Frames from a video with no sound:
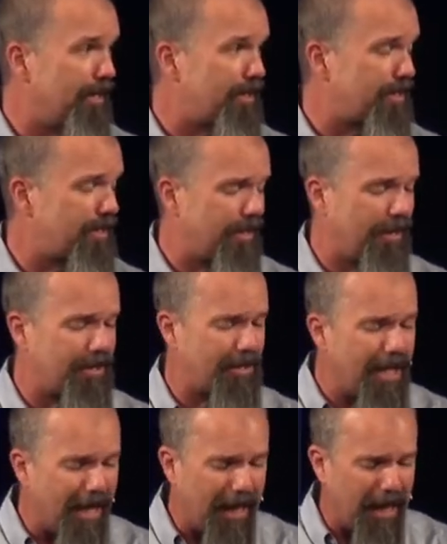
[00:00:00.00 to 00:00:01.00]
this, this
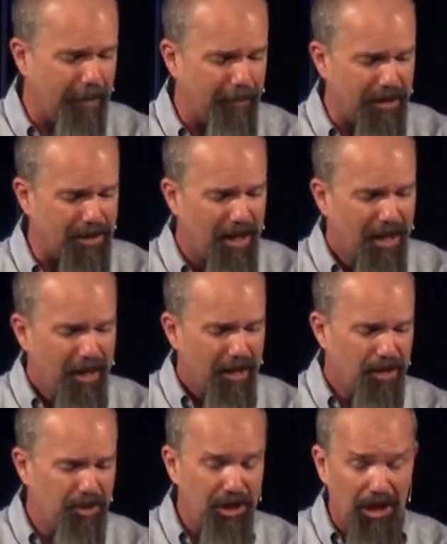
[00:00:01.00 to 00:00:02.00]
name is
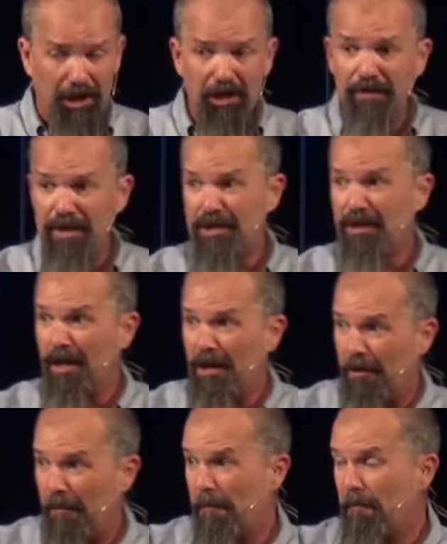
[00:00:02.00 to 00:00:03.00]
Jehovah
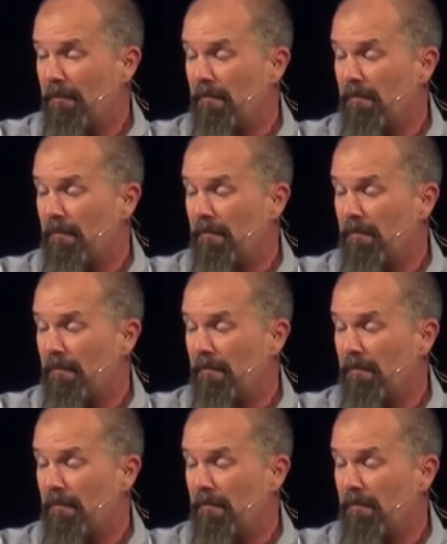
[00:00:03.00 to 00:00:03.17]
Shalom.